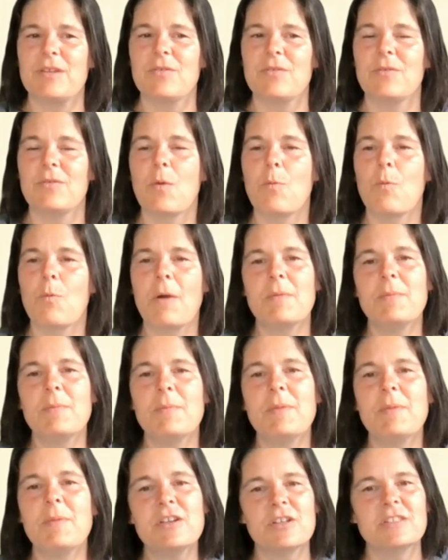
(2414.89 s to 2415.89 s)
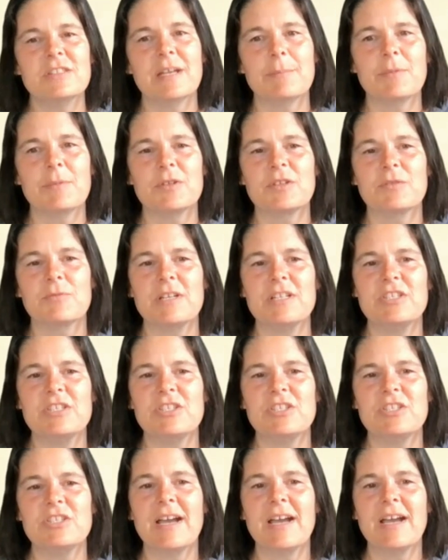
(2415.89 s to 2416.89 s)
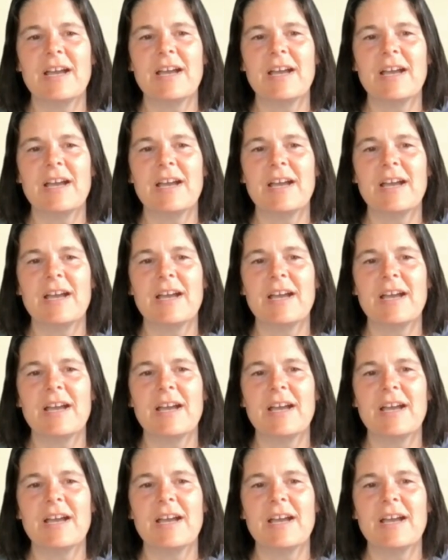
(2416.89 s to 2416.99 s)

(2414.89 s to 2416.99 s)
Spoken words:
What would be a good number to reach you at?